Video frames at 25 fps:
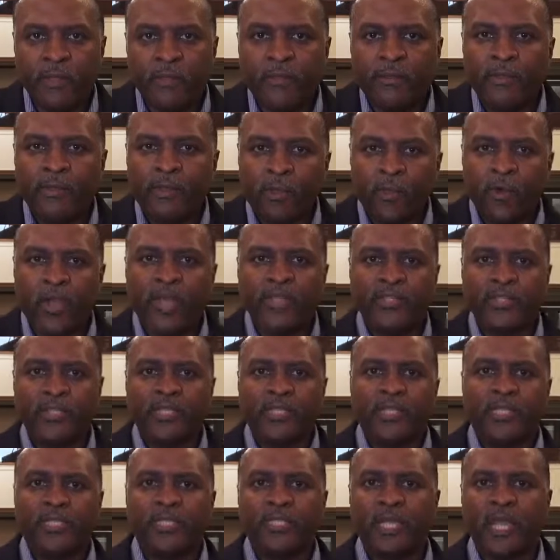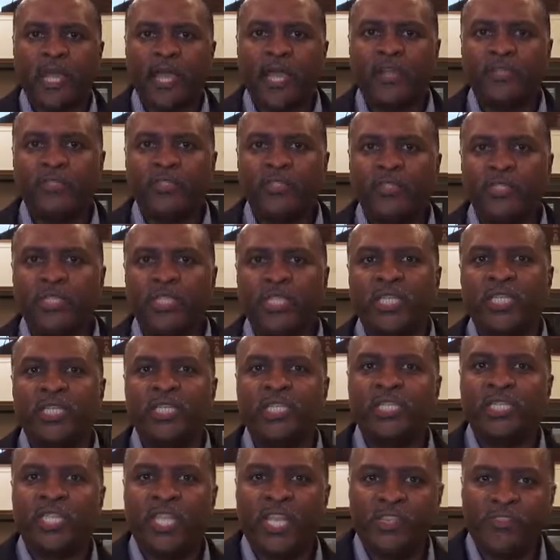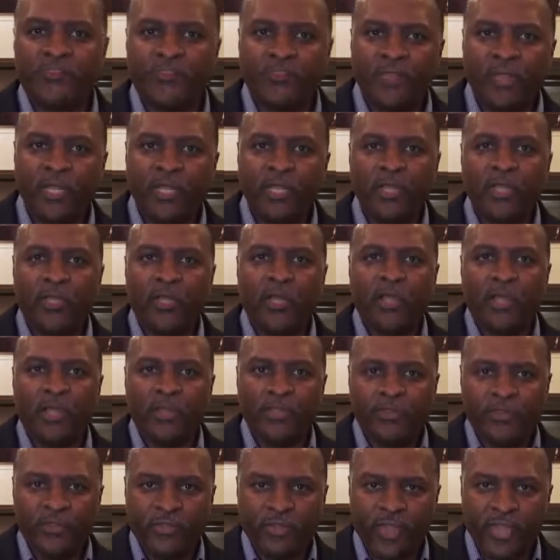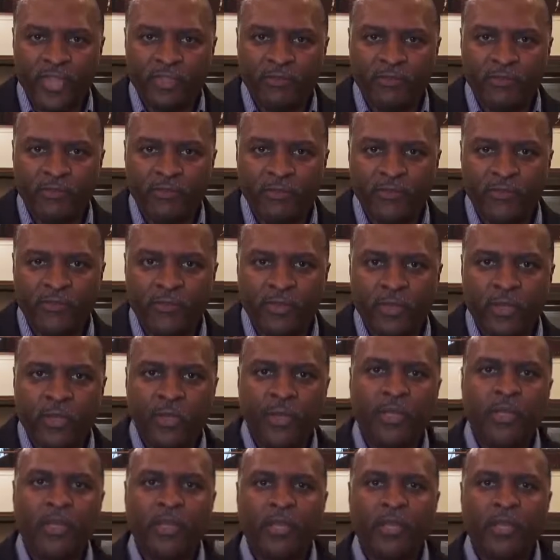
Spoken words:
The question is how to successfully launch that vision.